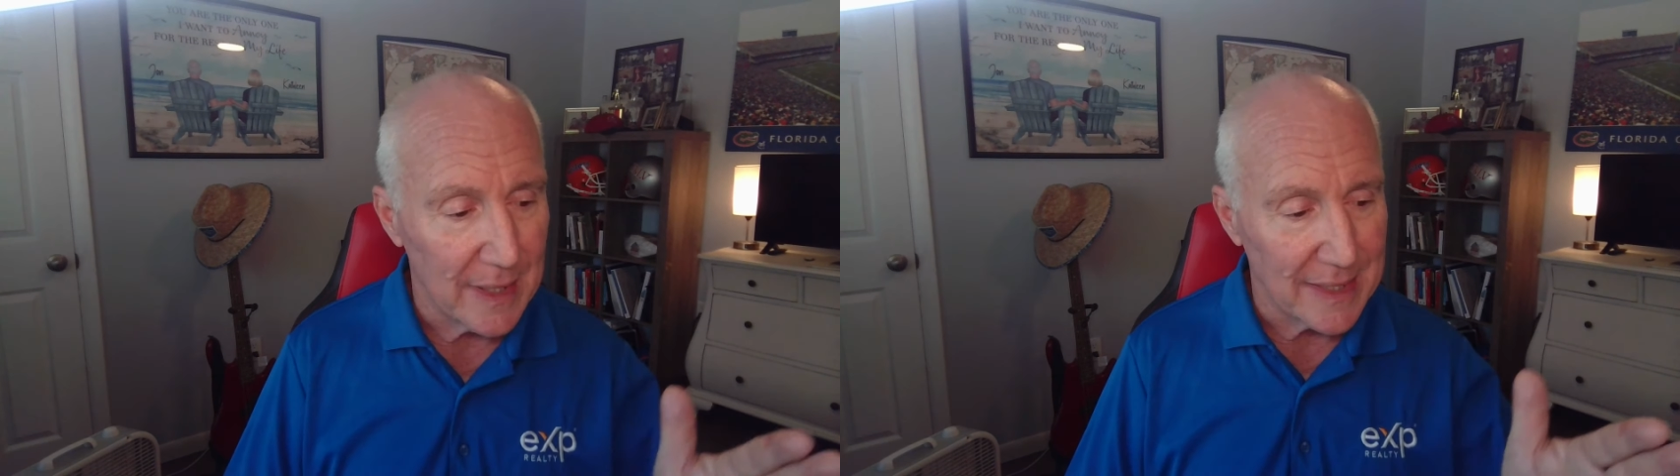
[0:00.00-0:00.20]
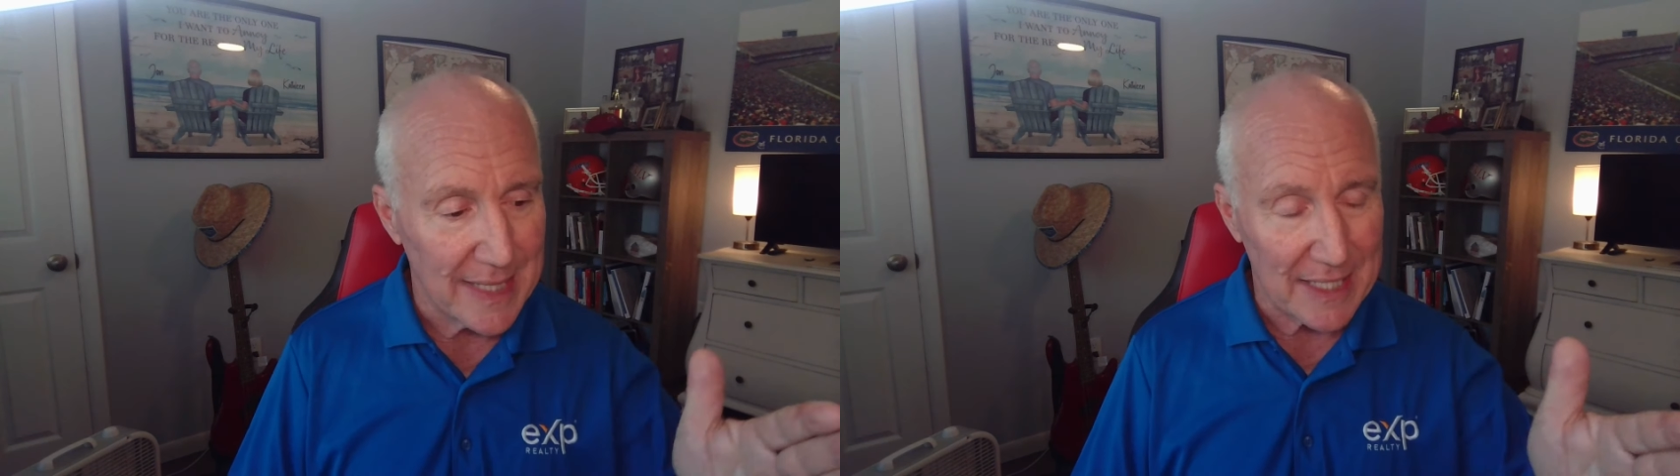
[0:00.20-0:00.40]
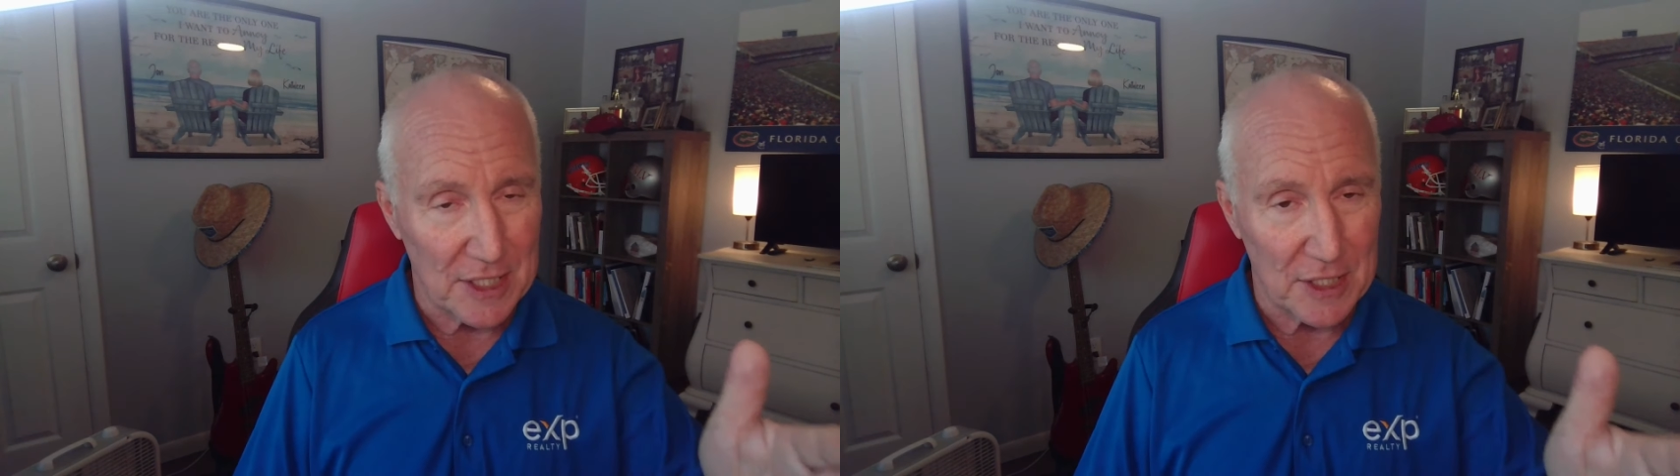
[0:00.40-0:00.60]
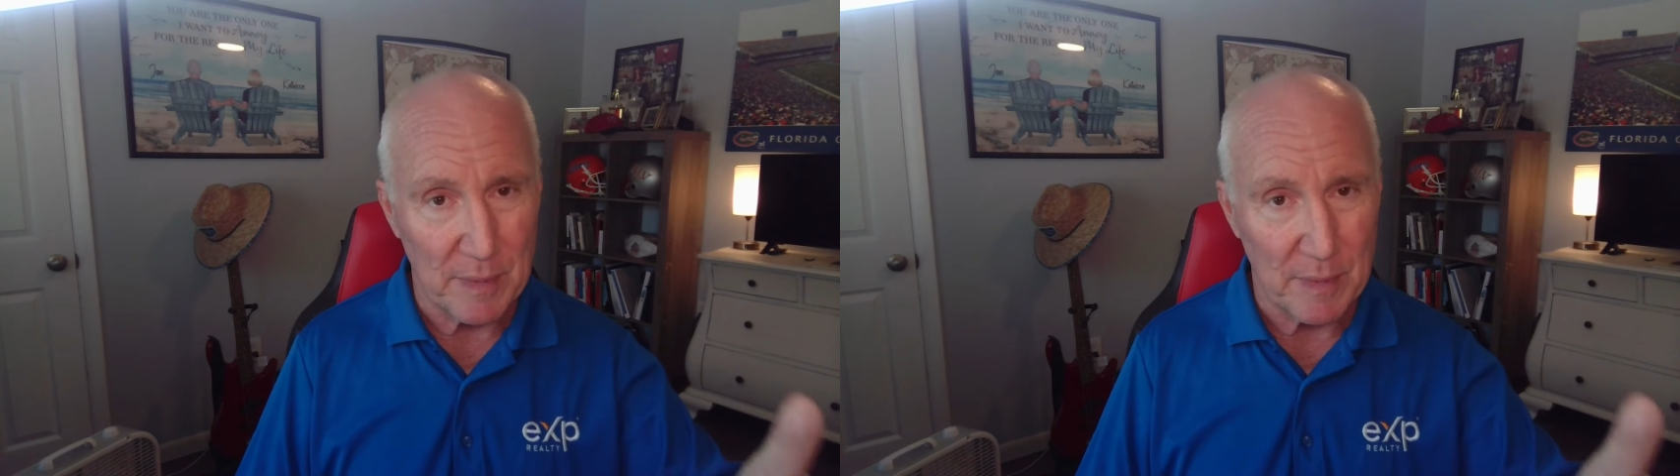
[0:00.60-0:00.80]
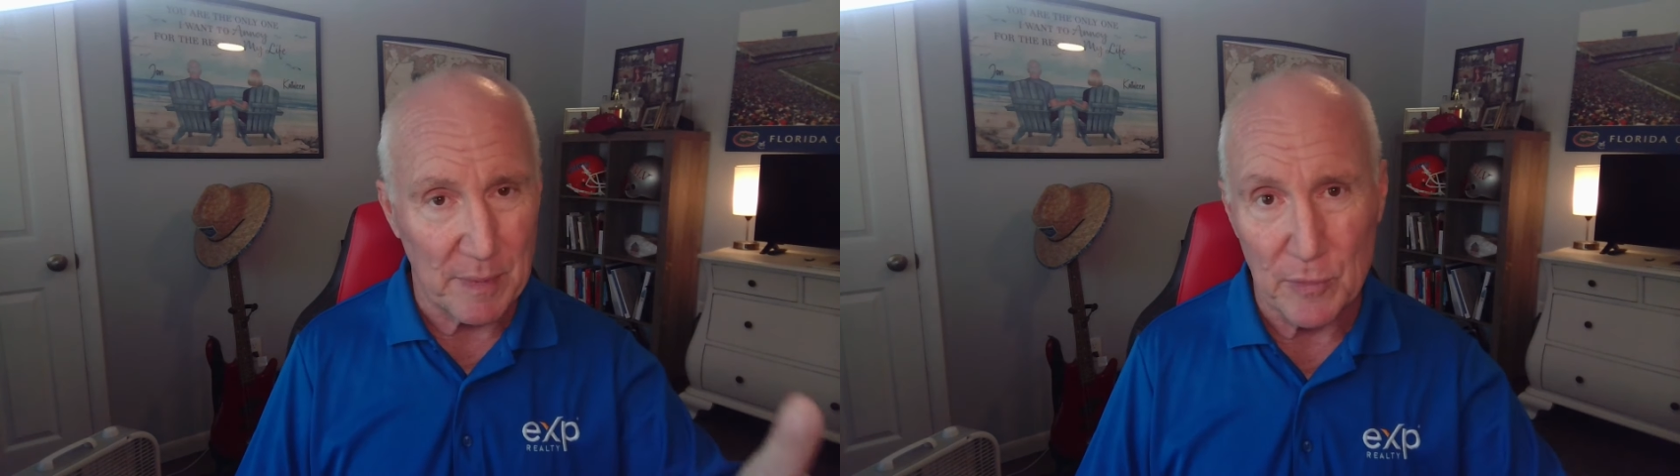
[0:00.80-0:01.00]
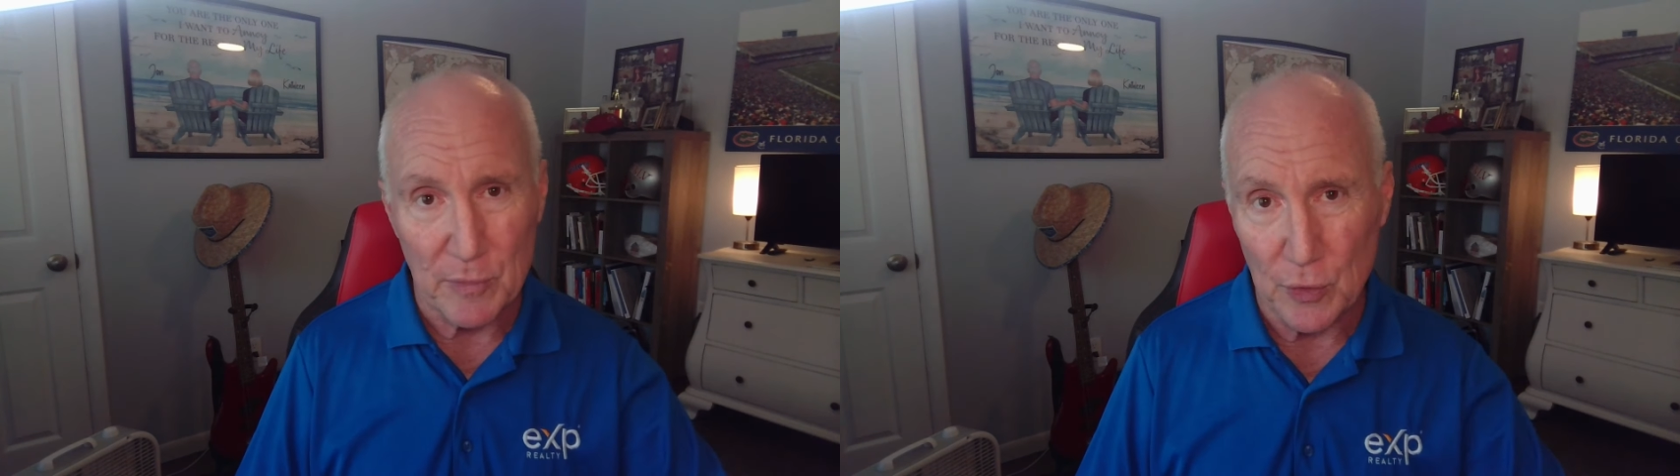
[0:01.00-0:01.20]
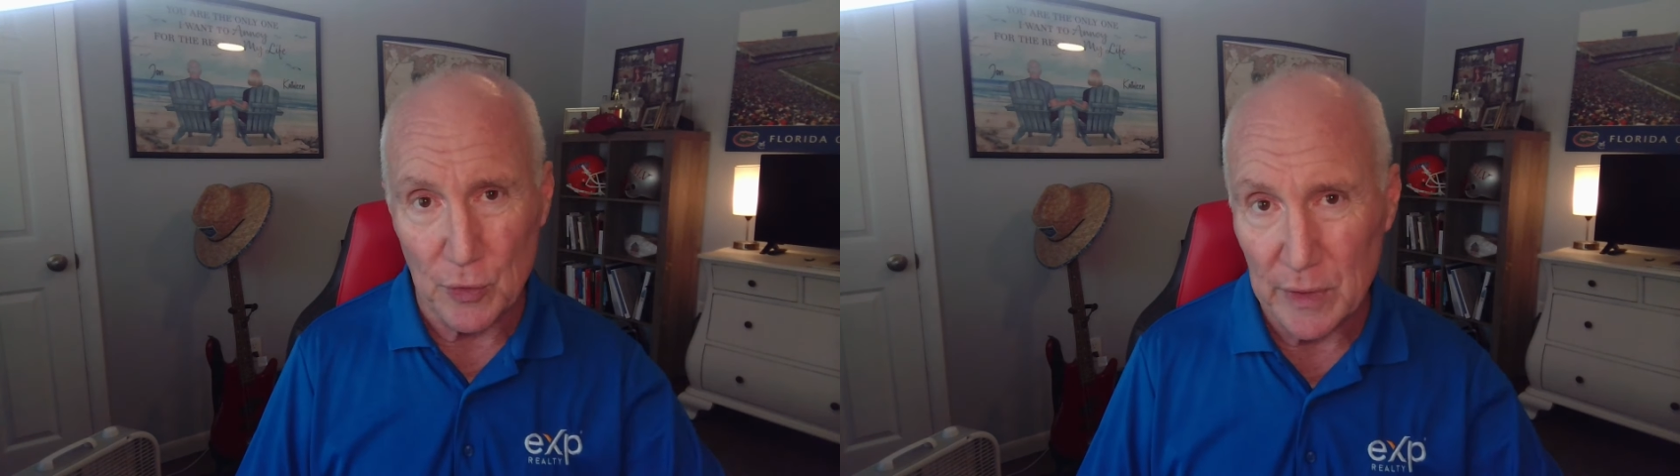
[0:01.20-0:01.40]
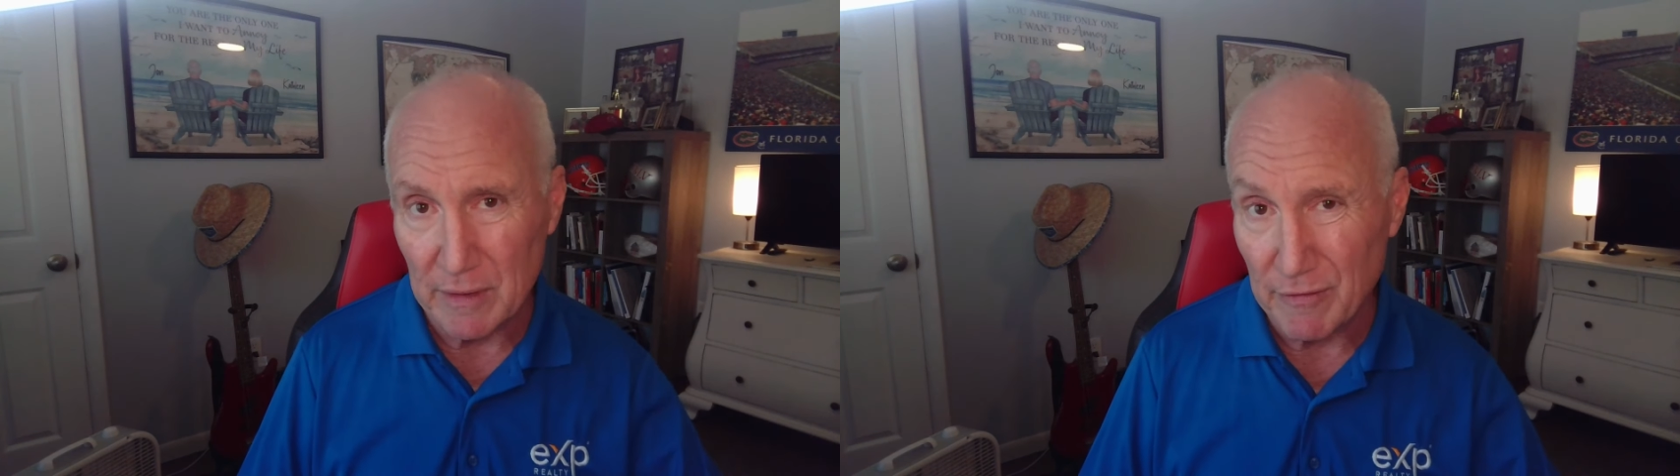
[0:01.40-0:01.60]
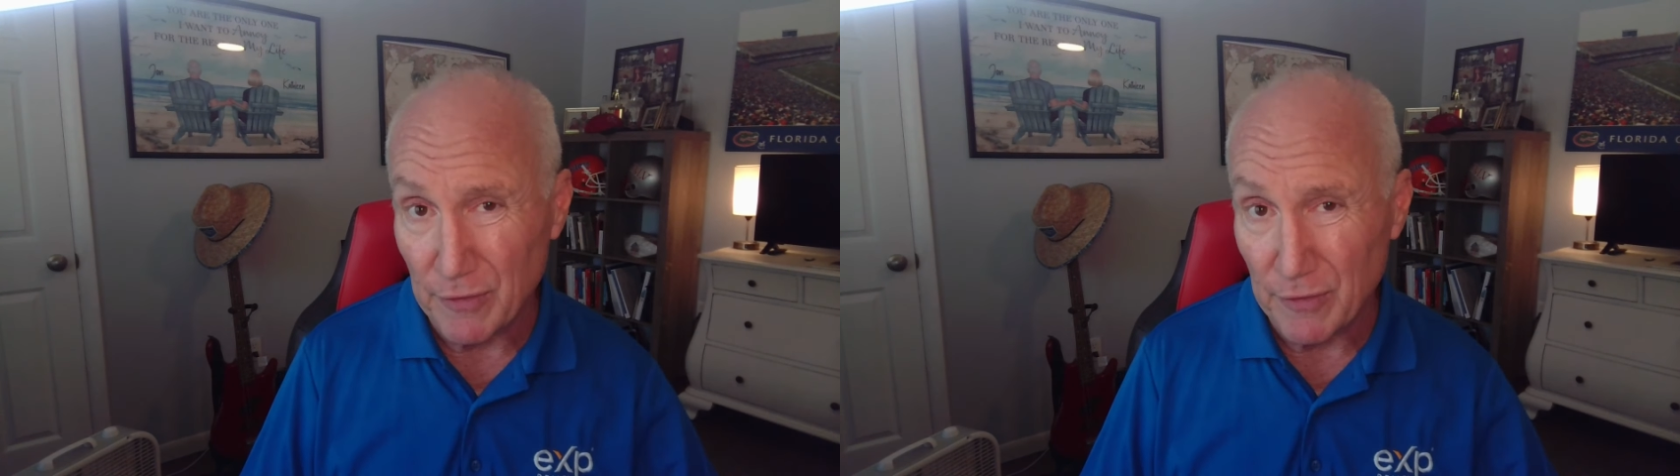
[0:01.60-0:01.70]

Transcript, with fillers: the taxes become due in the